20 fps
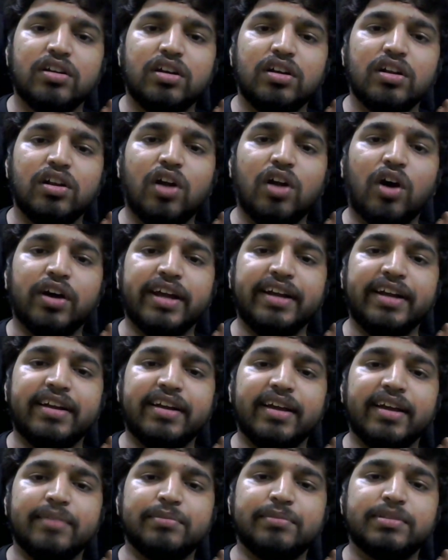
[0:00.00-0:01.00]
log n
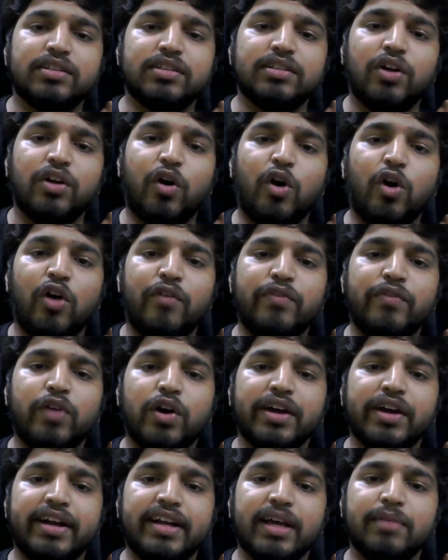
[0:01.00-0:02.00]
times, O of log
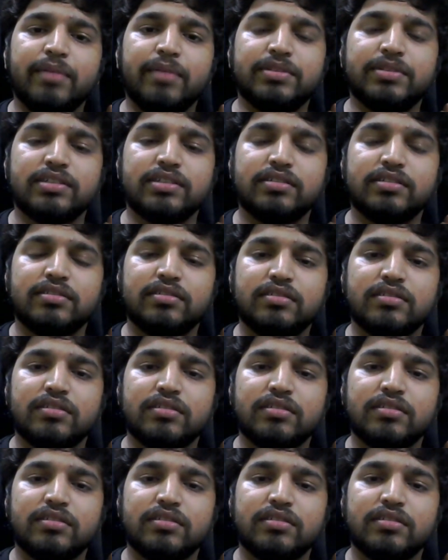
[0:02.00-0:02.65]
n times.